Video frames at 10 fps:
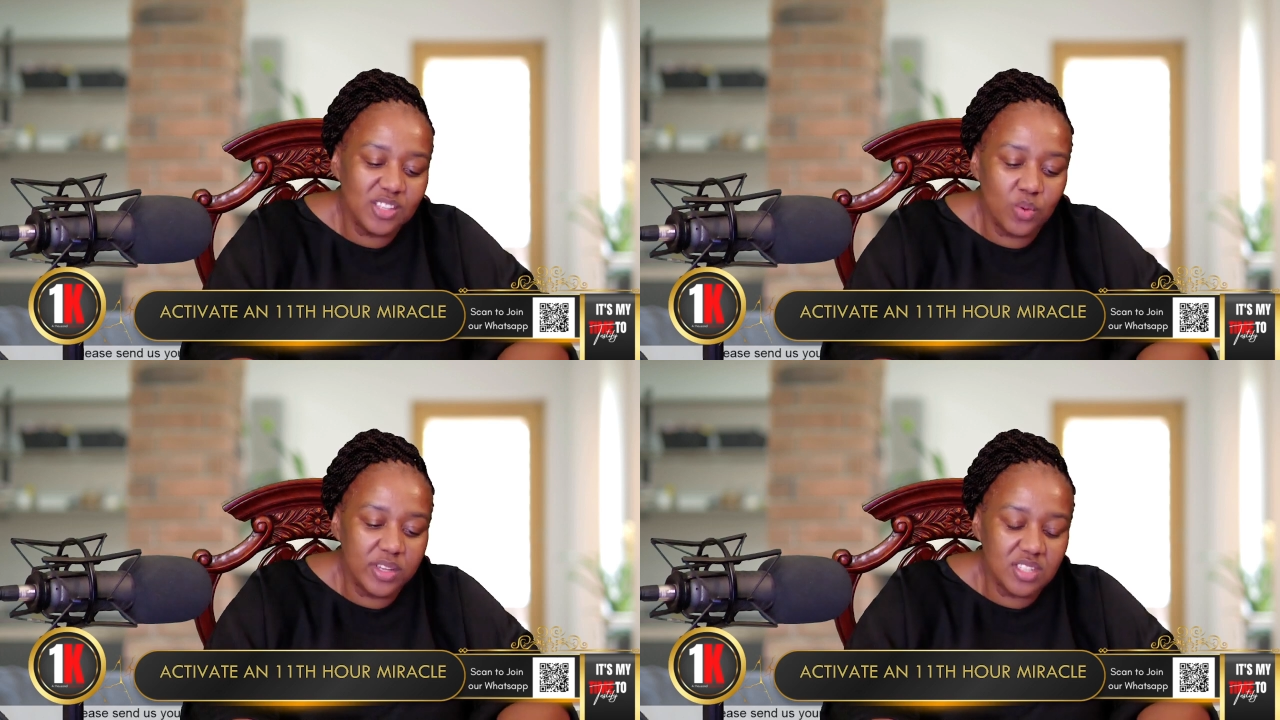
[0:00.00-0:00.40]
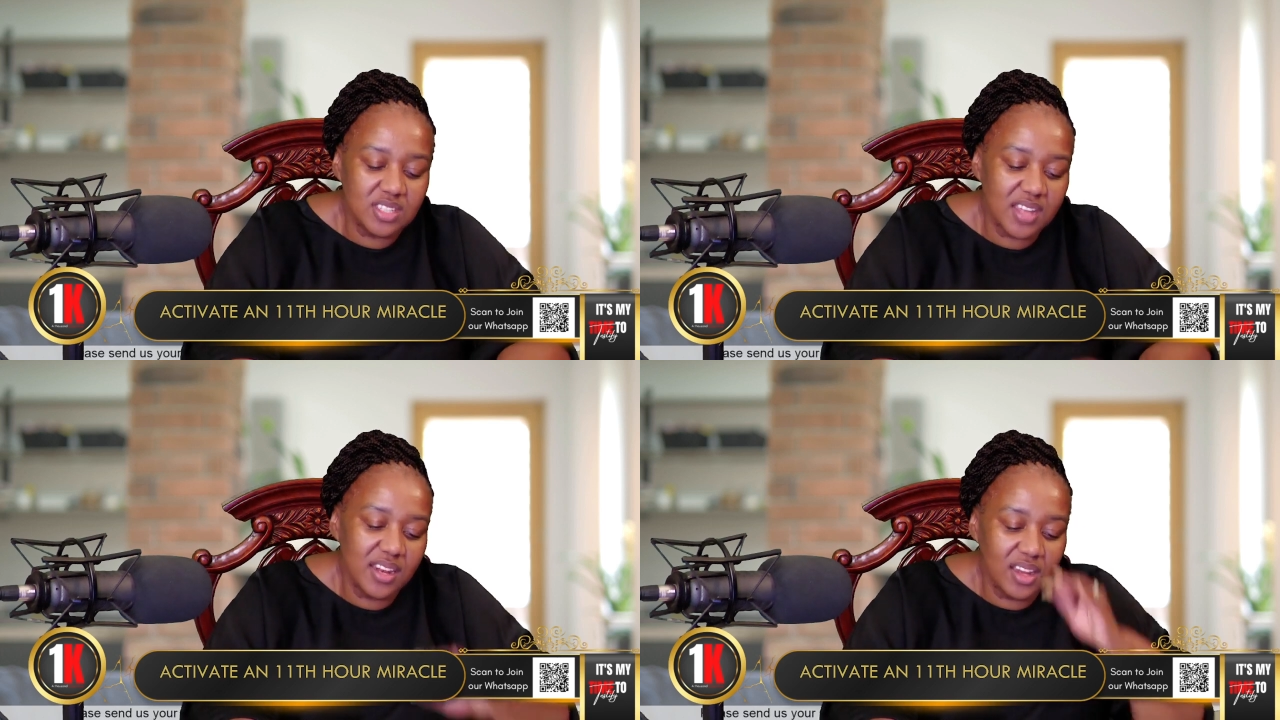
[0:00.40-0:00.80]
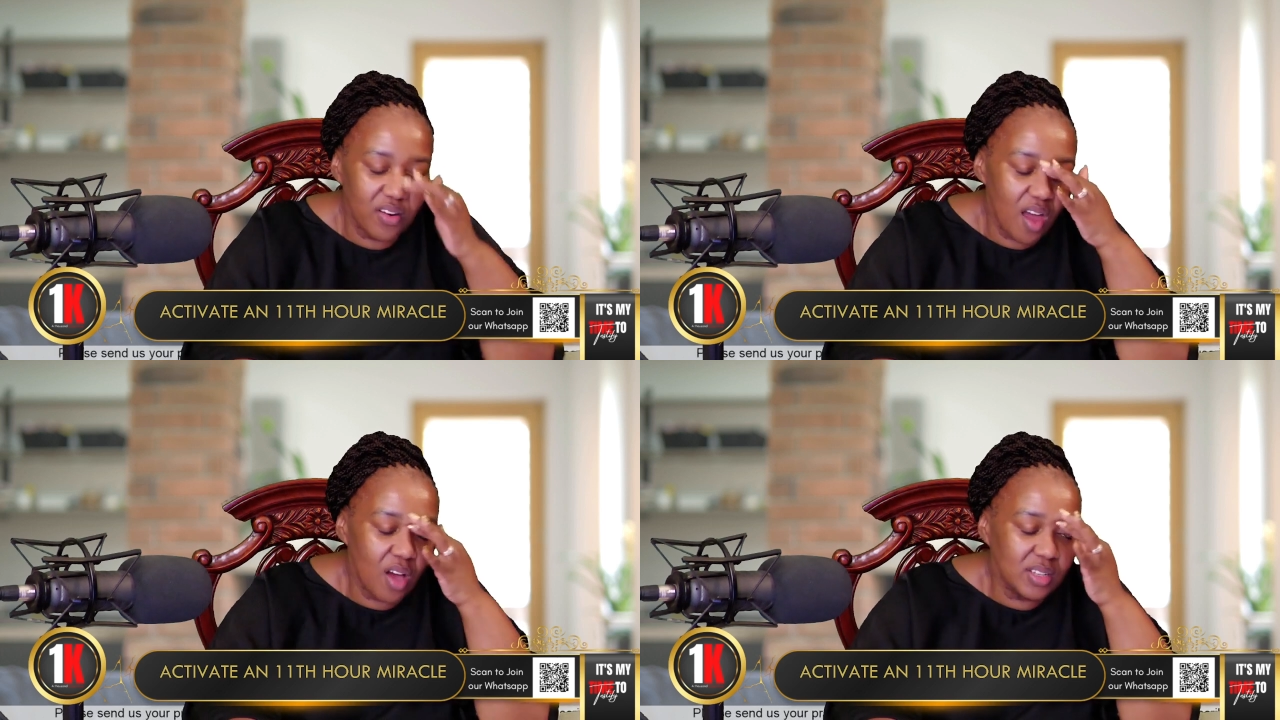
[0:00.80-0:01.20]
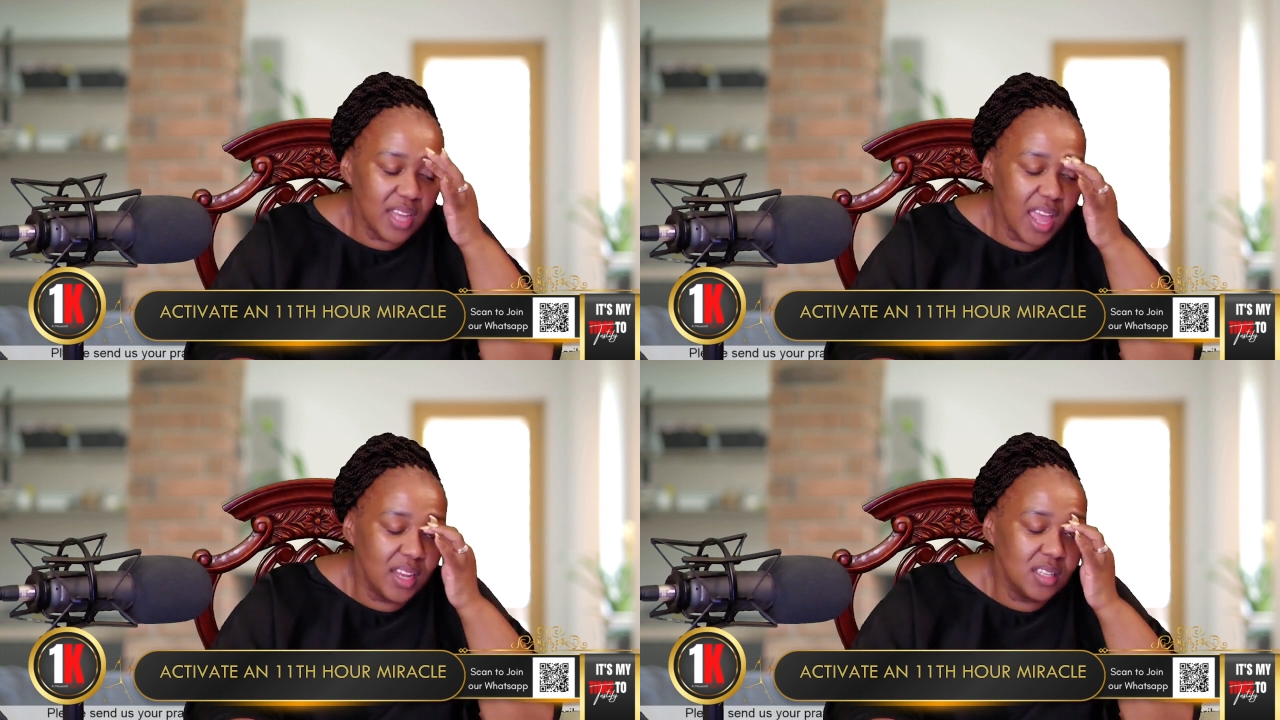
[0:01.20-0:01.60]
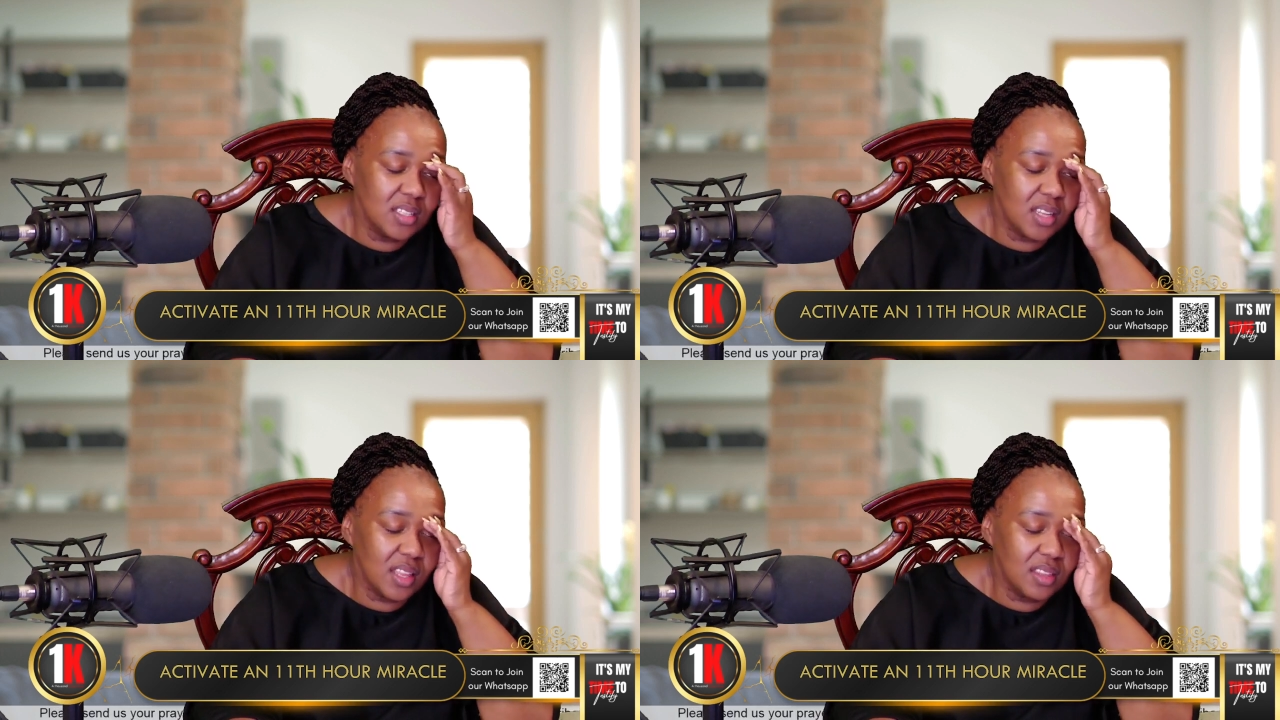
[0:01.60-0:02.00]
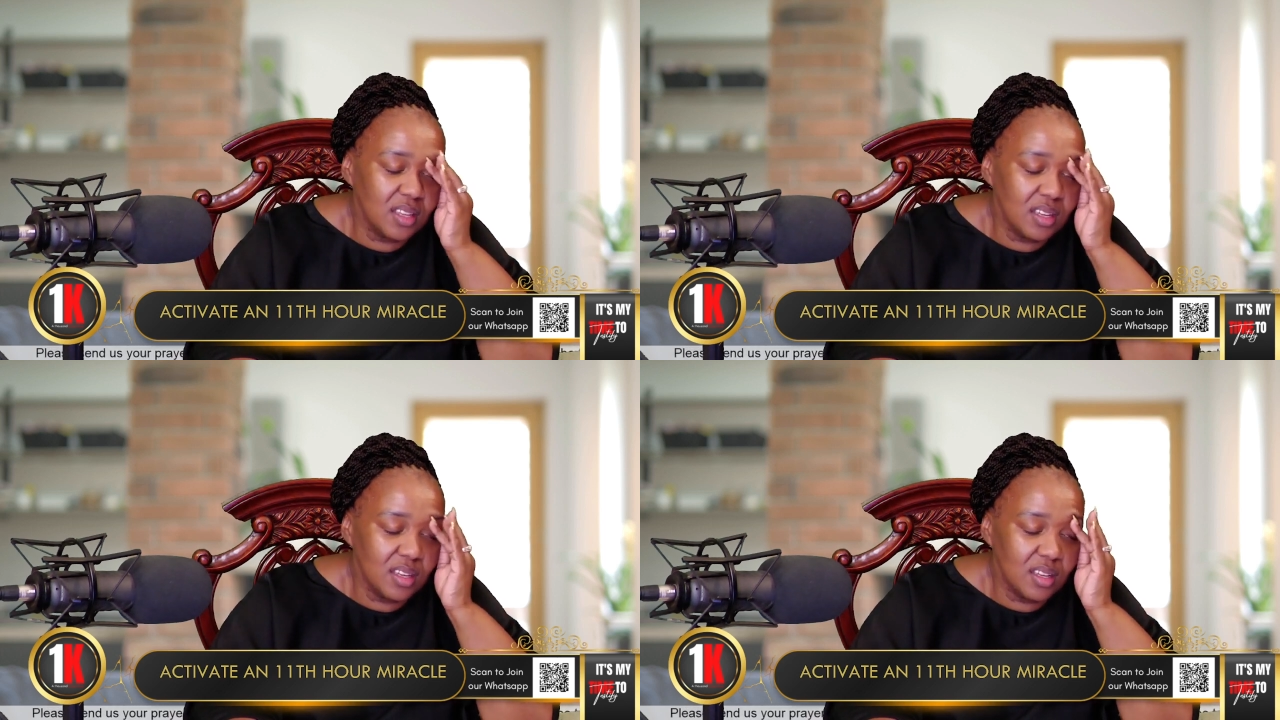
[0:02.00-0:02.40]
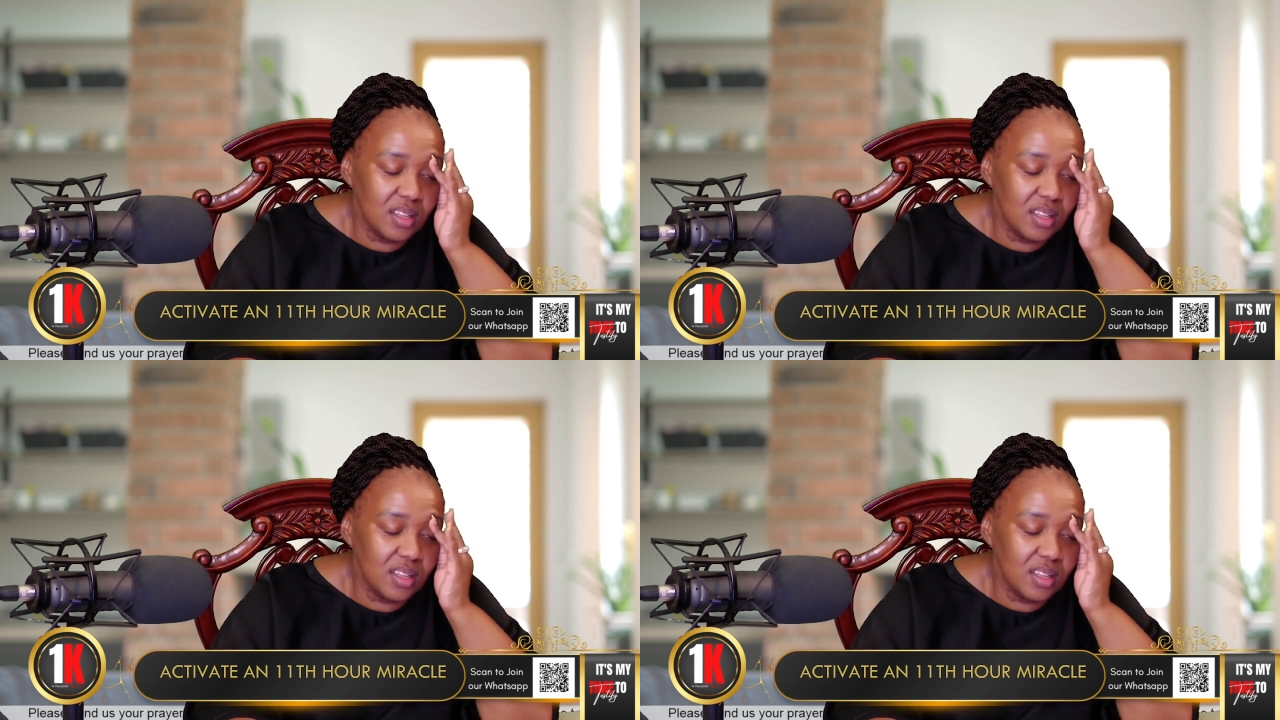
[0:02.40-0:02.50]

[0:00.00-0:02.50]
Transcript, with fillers: who were just standing around and the